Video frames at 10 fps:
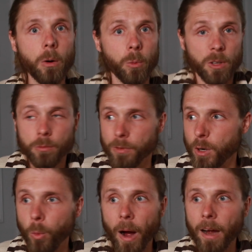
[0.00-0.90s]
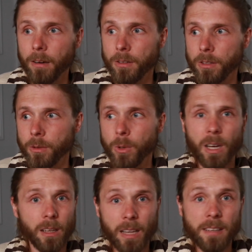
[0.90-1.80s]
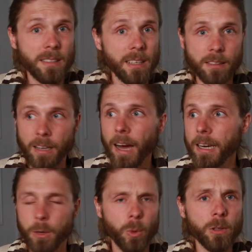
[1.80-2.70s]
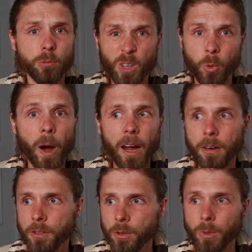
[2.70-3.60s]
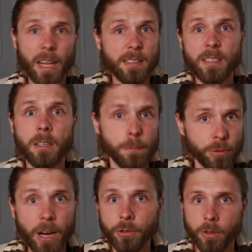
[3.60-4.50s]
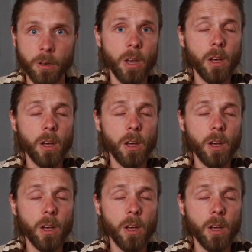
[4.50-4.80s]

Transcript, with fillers: what's required to lessen anxiety, what's required to lessen depression.